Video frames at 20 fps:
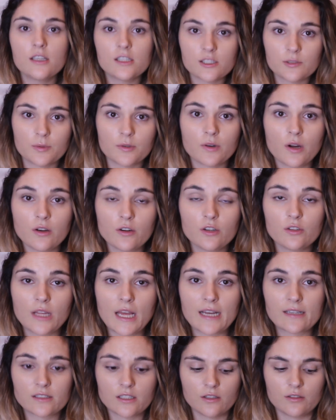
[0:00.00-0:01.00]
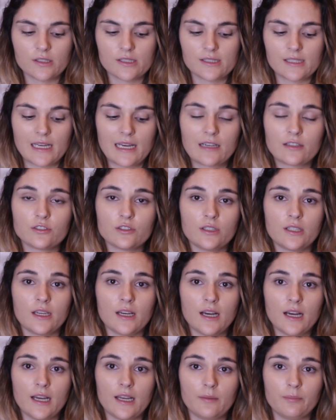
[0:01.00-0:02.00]
Spironolactone is actually
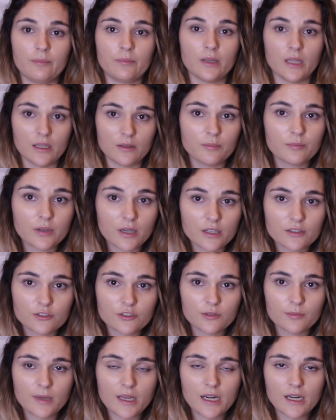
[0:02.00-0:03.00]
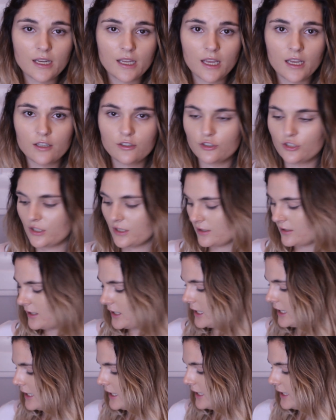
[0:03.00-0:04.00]
a high blood pressure medication,
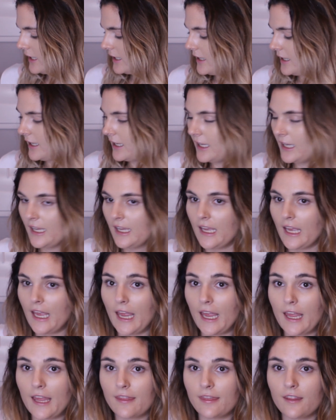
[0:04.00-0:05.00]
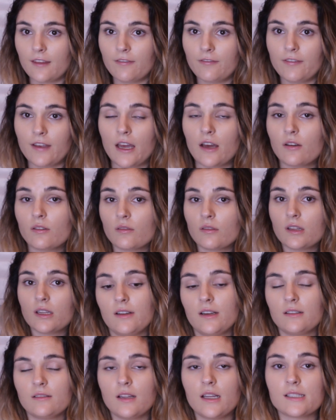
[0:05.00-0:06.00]
and they found
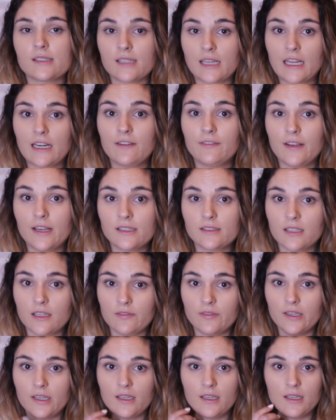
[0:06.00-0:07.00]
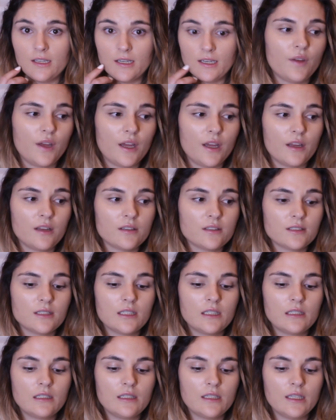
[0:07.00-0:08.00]
a side effect of it that
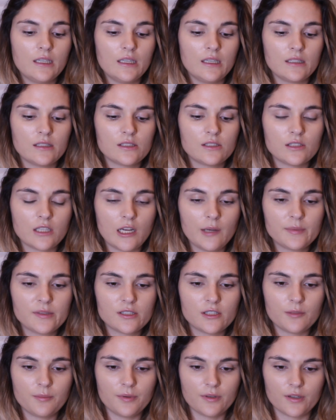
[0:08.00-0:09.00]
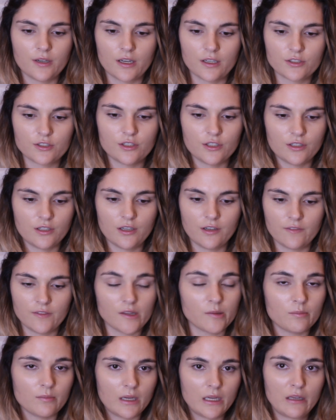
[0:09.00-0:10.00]
it stops the production of
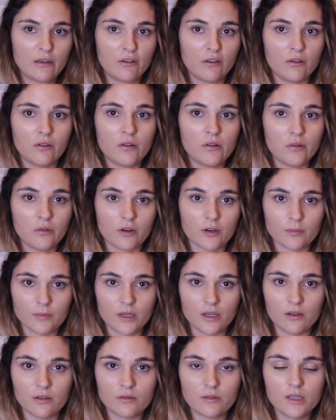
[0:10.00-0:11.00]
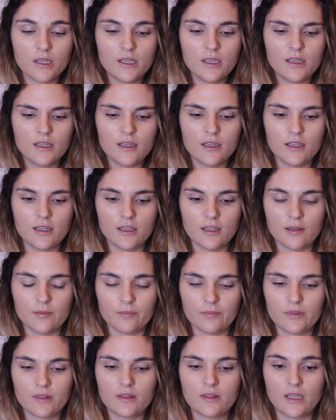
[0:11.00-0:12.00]
the male hormone,
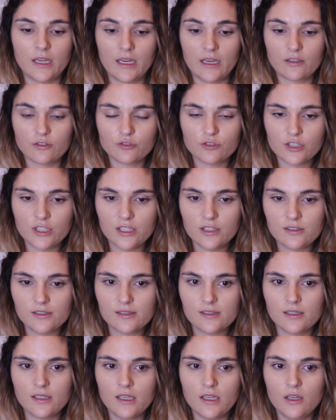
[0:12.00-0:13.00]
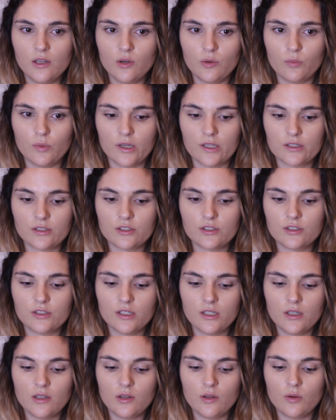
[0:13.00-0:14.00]
the androgens,
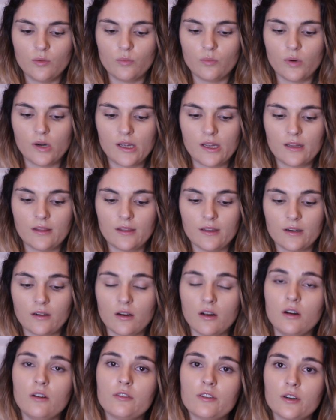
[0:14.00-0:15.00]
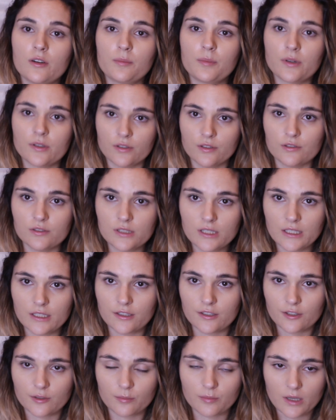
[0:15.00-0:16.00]
which when they're overproducing
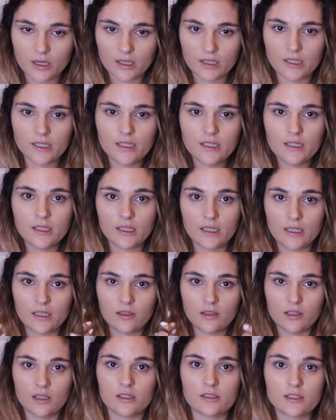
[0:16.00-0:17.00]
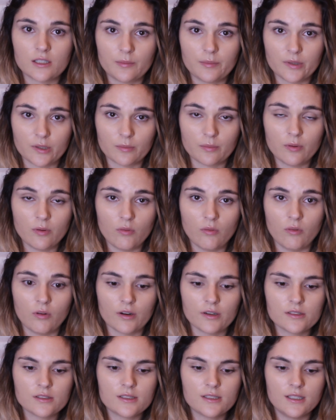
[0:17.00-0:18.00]
in your body, it clogs up your
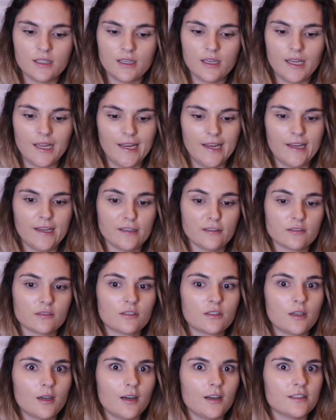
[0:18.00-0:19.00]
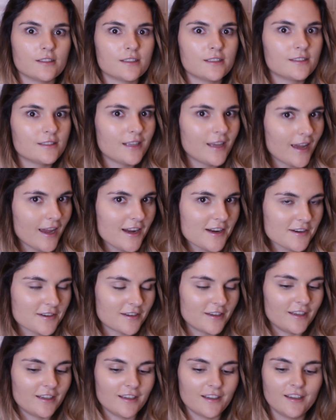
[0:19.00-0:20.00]
pores and causes
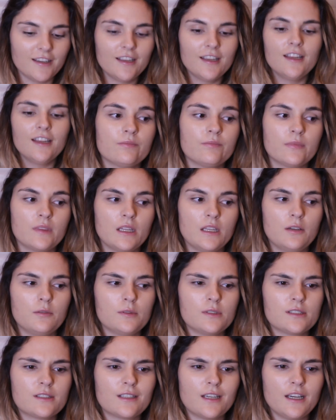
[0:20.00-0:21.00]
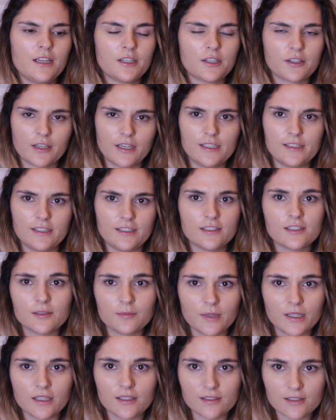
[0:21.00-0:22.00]
acne. It was kind of crazy to
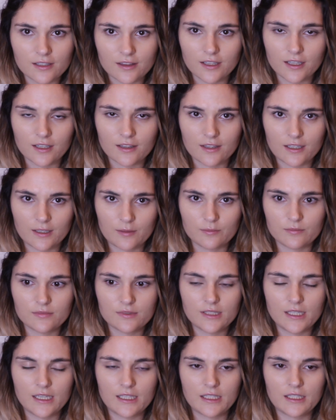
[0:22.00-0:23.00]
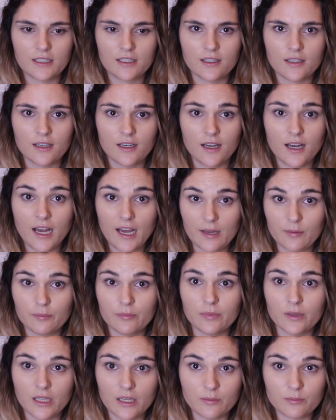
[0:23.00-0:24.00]
me to think that I'm taking a high
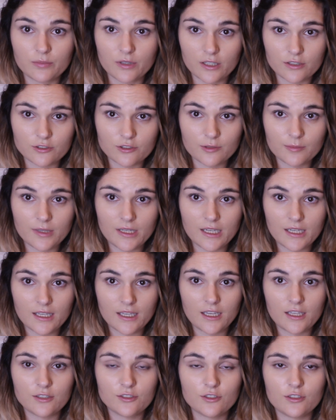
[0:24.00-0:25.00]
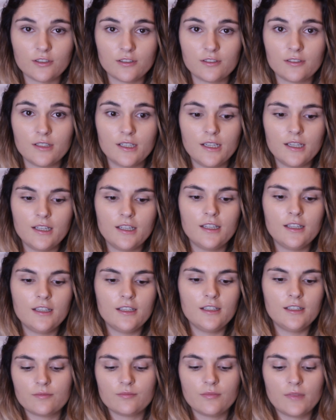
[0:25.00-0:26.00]
blood pressure medication
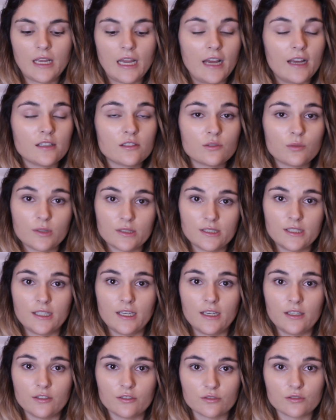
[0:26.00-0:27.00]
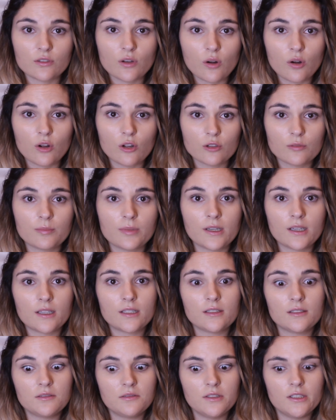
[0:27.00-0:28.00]
at 28 years old,
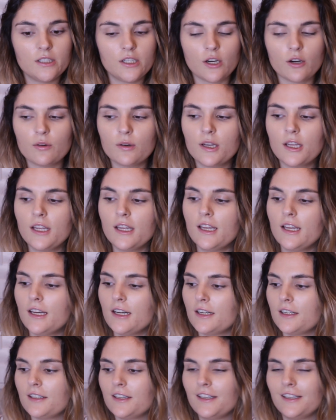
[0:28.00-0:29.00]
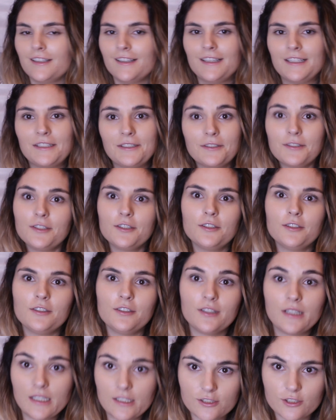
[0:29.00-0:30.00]
but you know,
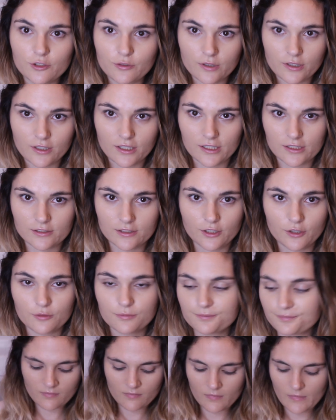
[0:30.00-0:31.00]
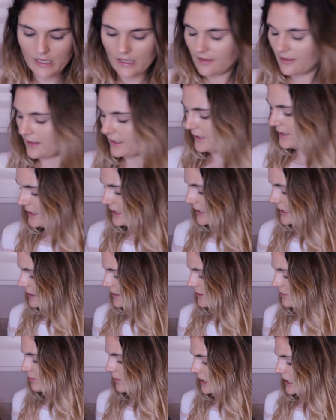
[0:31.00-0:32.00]
you gotta do what you gotta do. This
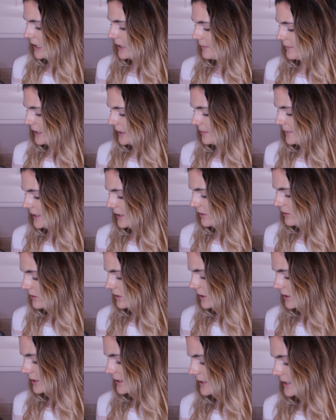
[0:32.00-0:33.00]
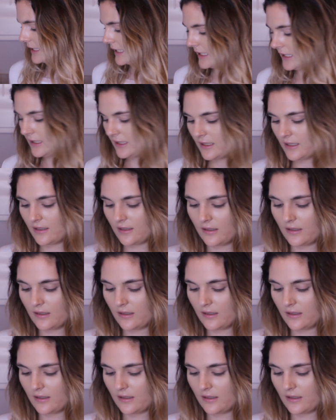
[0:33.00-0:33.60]
is what my pill looks like.